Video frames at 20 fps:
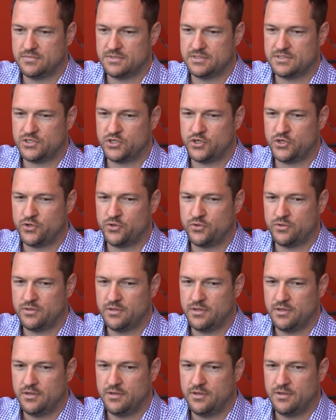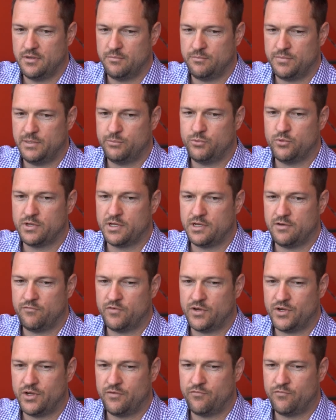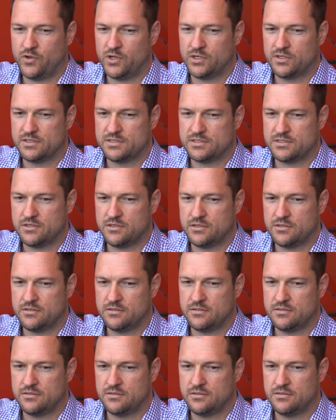So people get very focused on